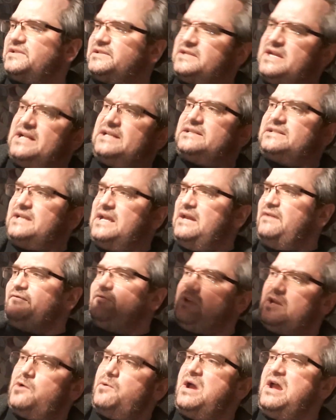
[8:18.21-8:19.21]
It's not safe.
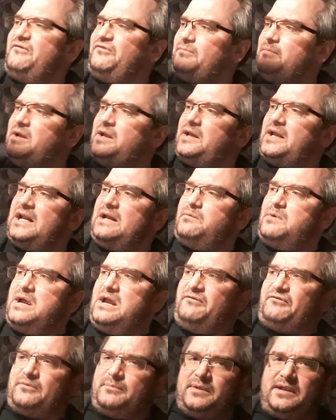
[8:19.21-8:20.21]
Get away from me, get
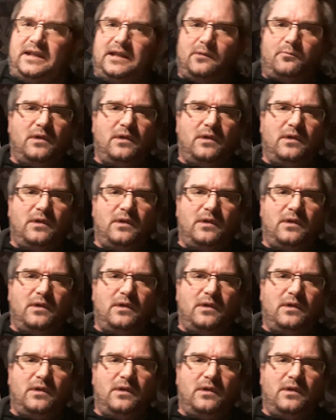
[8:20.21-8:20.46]
away from me."